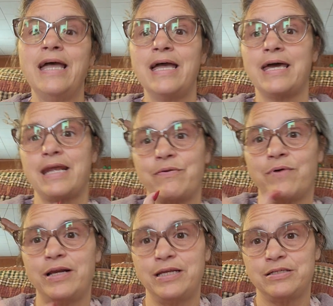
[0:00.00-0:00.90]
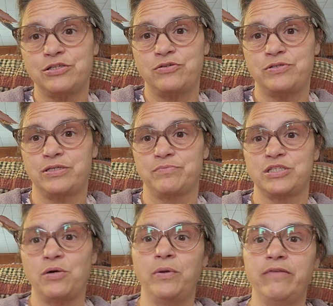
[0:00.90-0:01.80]
and I want to introduce some
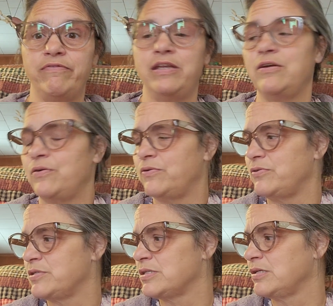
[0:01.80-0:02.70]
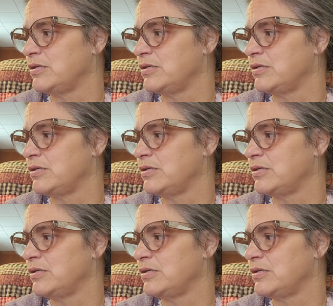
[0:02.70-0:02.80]
sewing videos